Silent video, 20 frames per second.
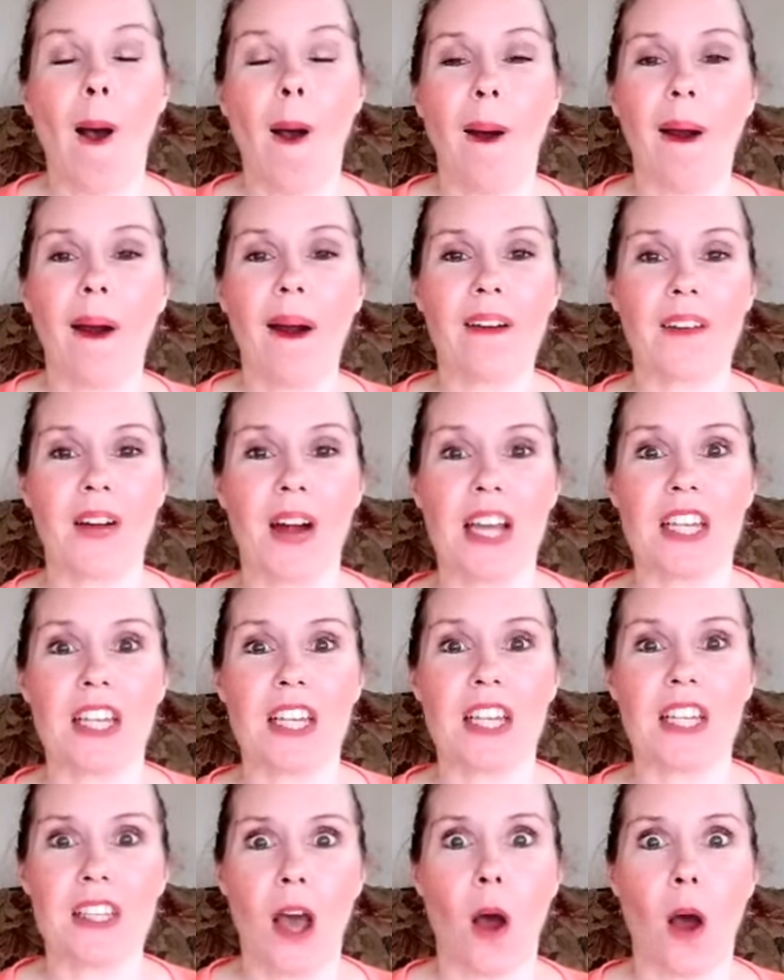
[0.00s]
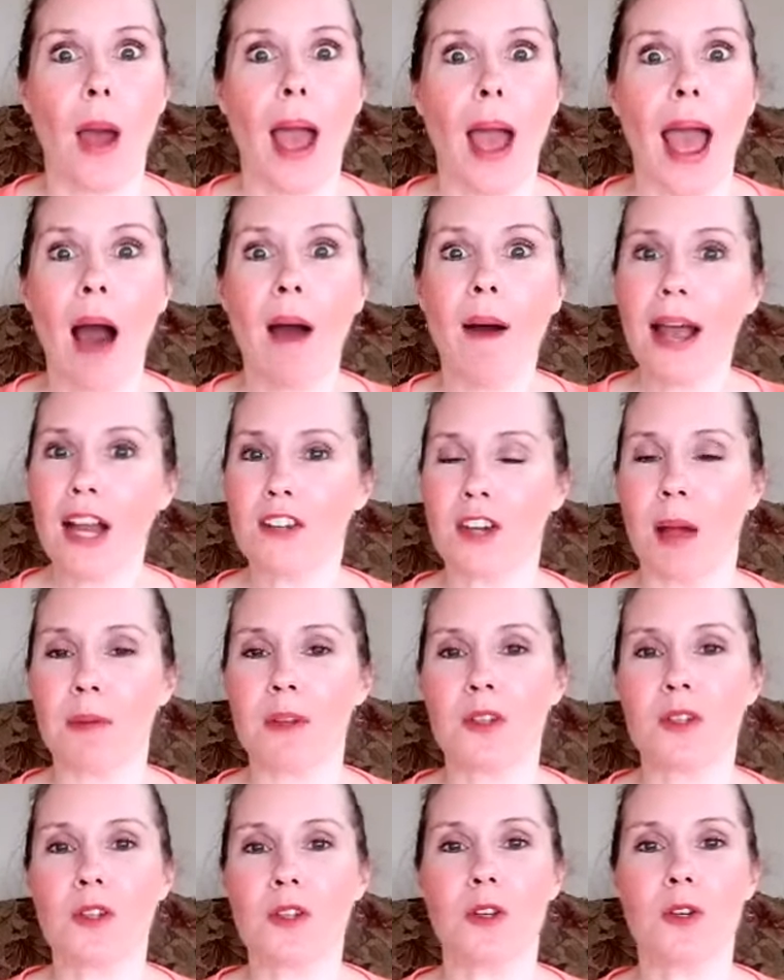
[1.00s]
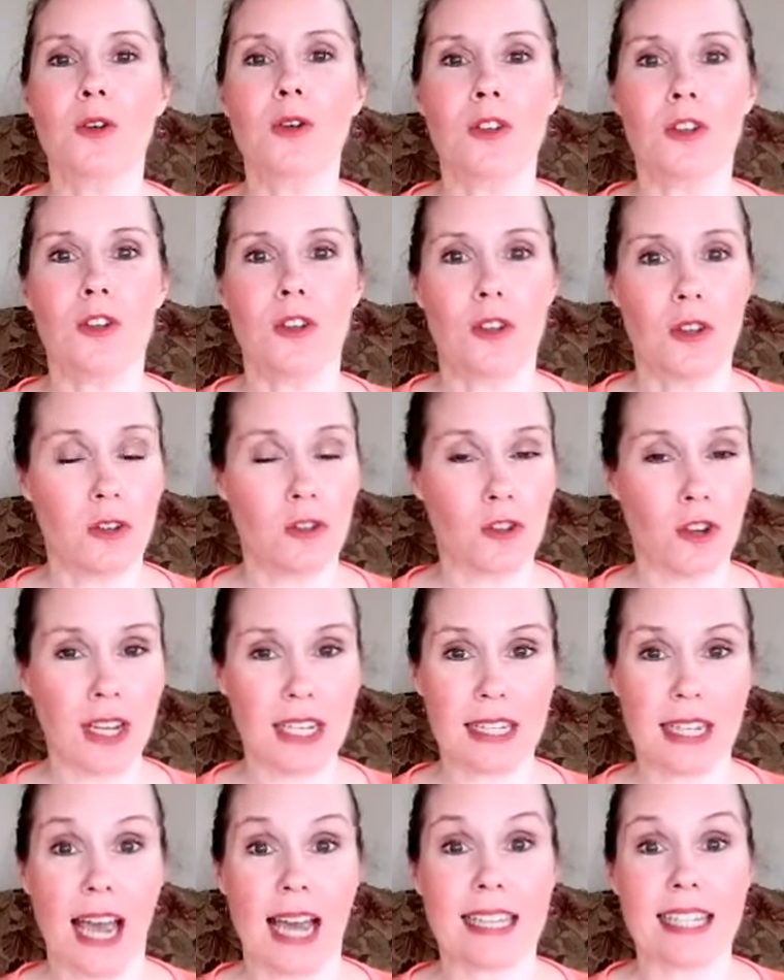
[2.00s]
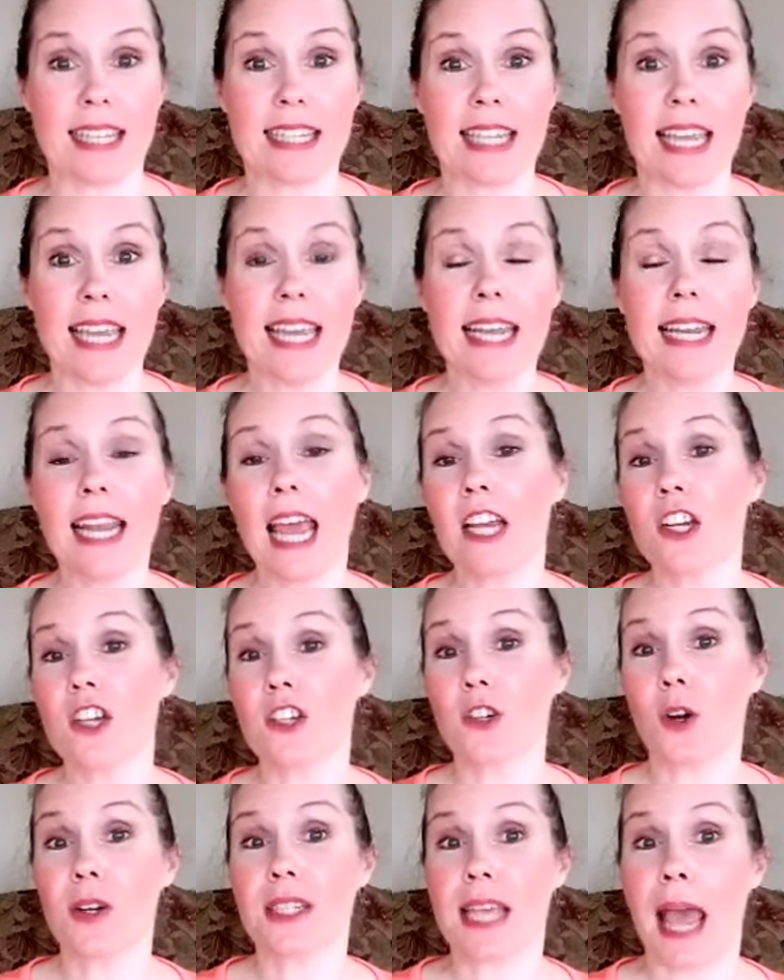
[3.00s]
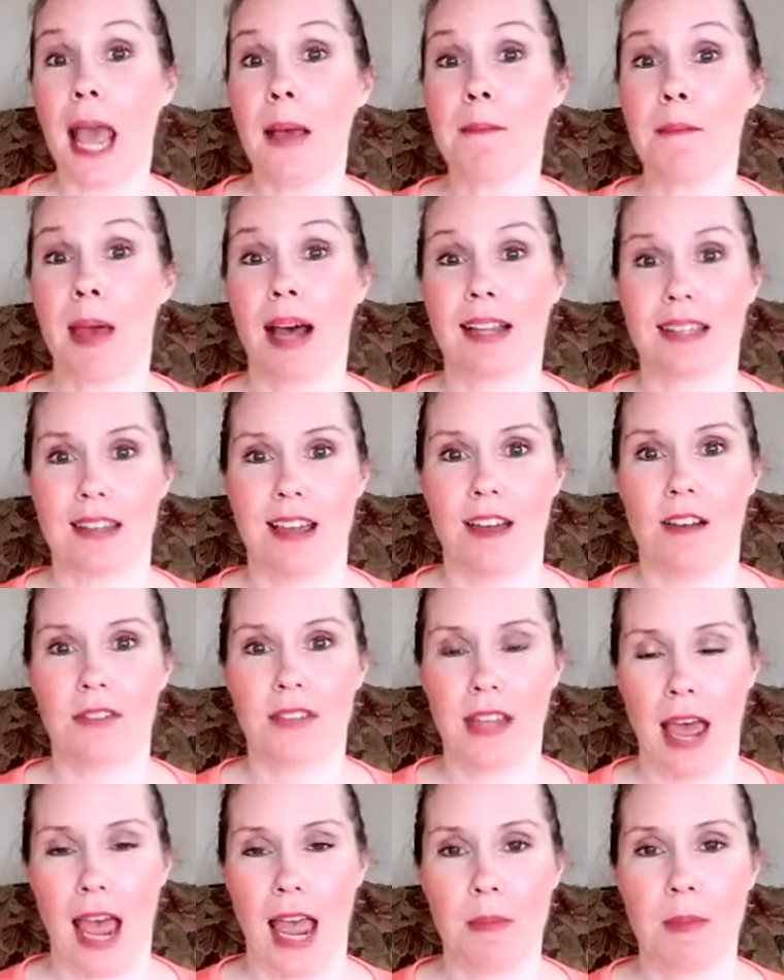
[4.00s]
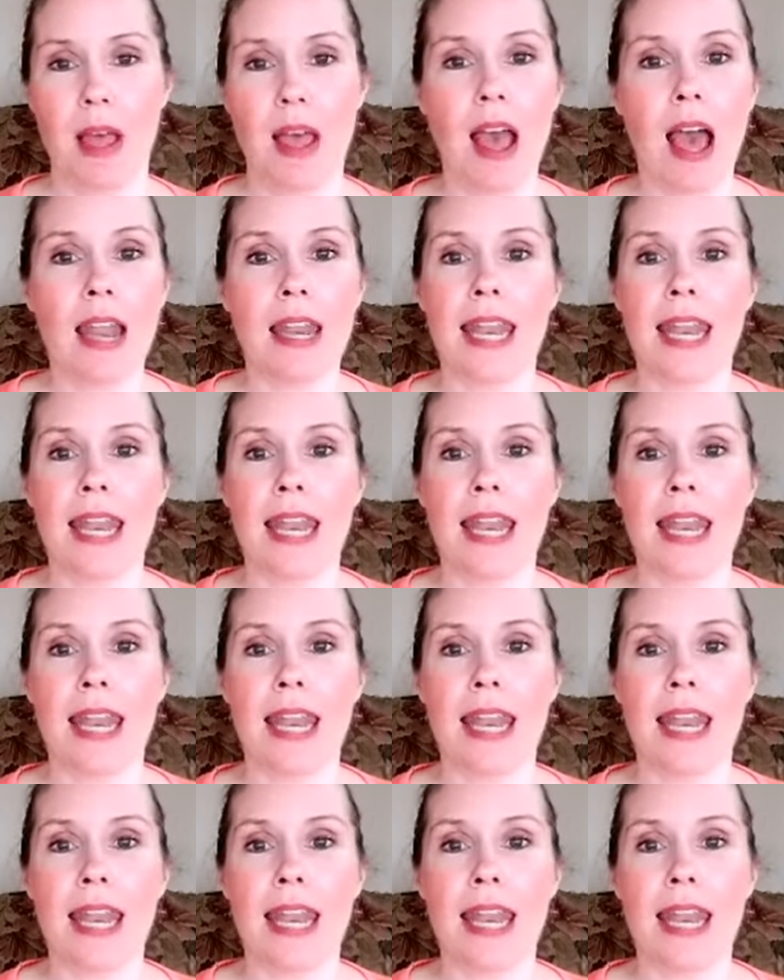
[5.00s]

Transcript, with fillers: All right, so how I dropped 2 dress sizes in a short amount of time.